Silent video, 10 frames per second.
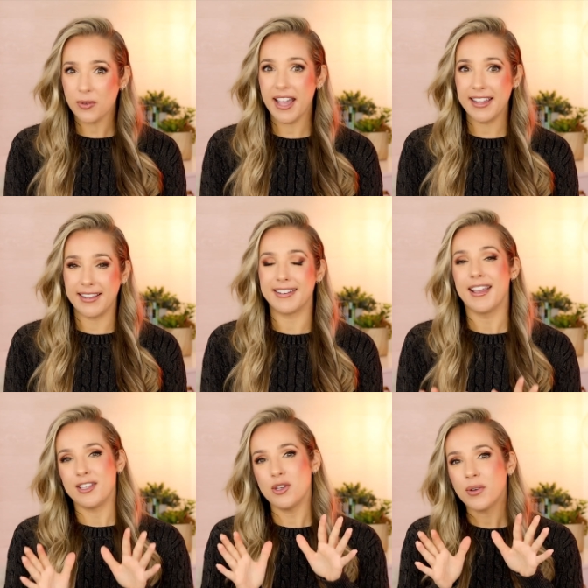
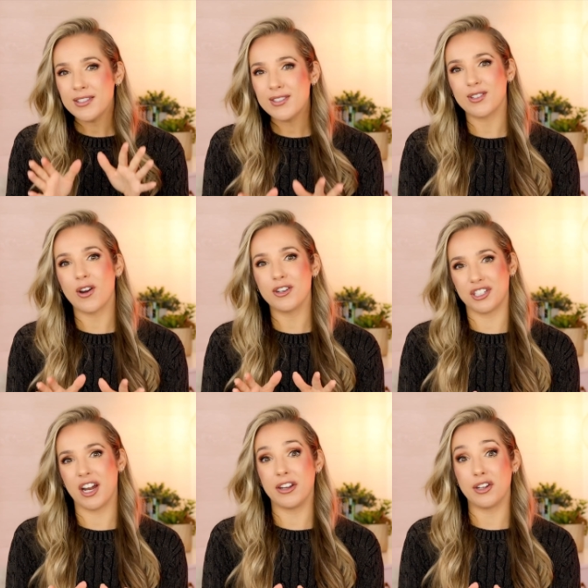created, you can
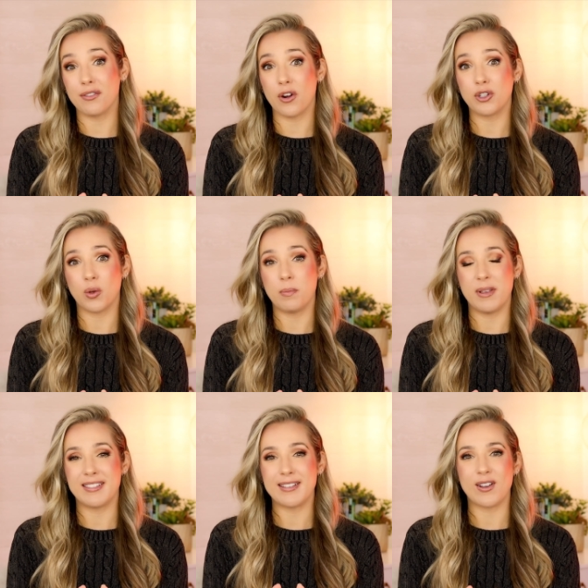start sharing your virtual
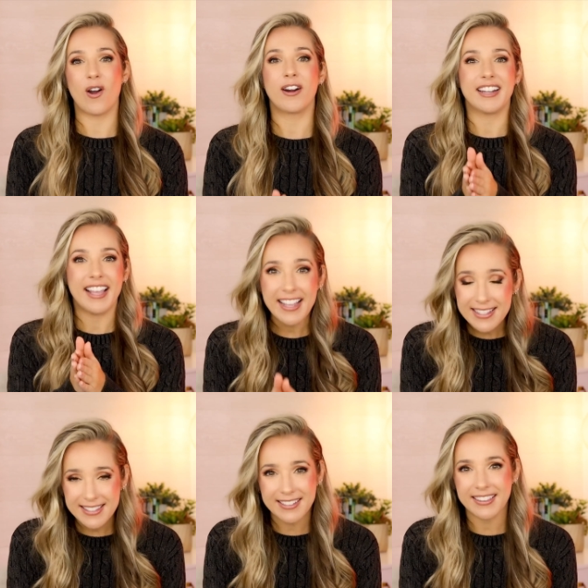business card
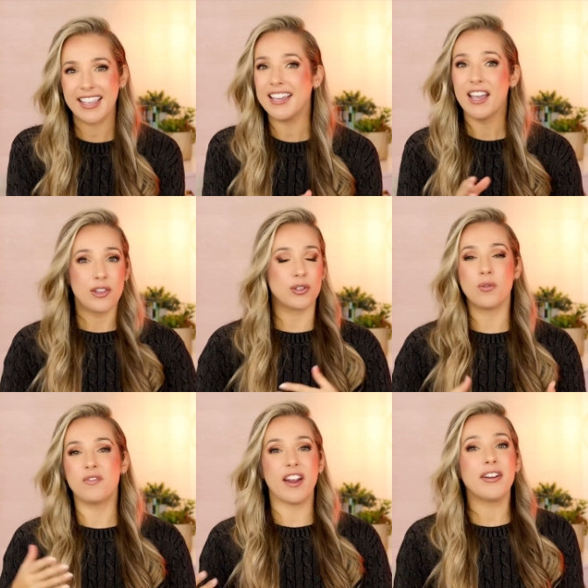instantly
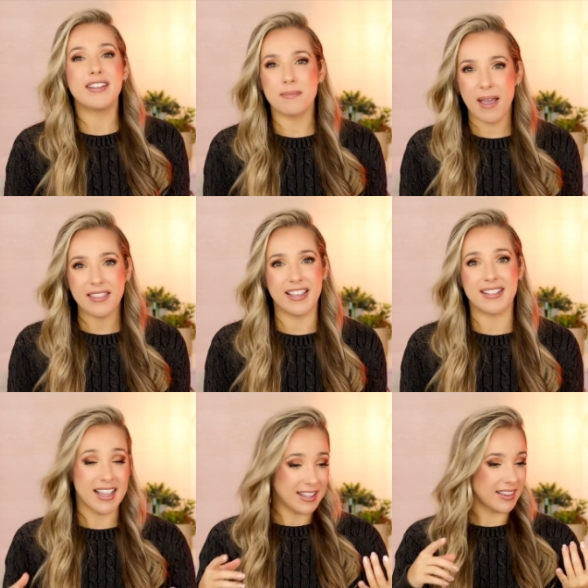through various
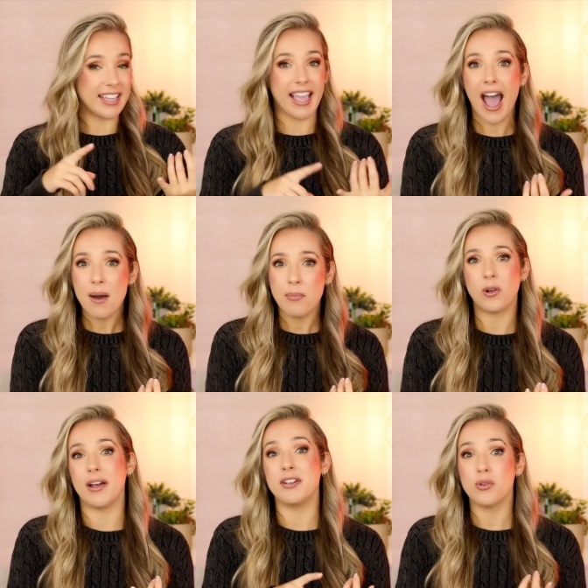methods like
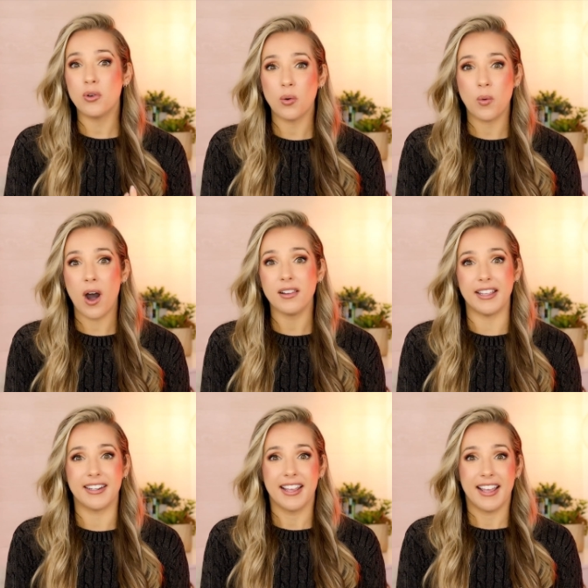Apple and Google
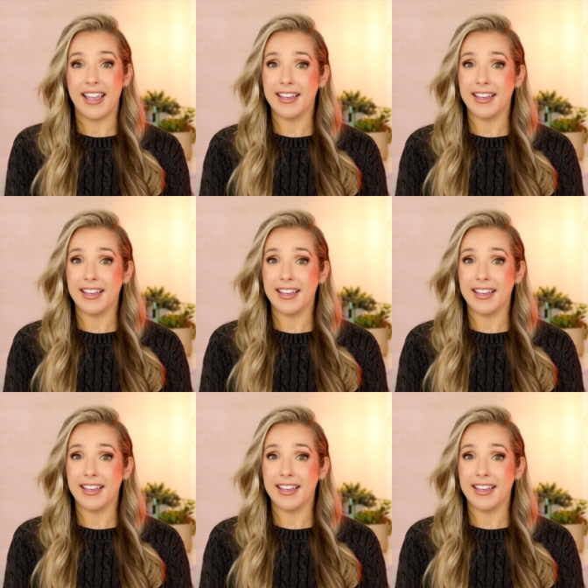Wallet